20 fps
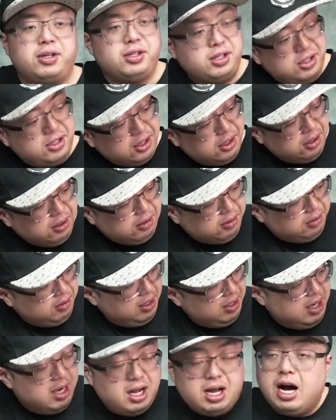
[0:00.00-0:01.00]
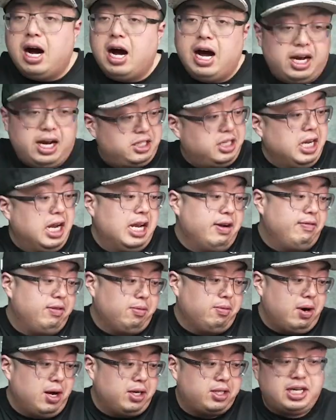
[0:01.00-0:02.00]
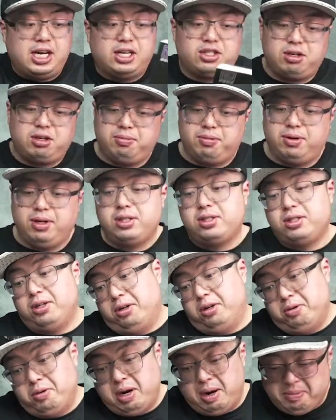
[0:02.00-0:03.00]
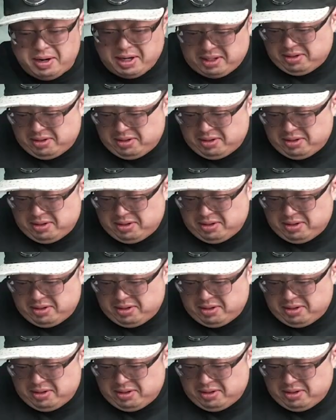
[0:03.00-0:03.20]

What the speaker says: So, actually I never watched Astro Boy, so I'm not too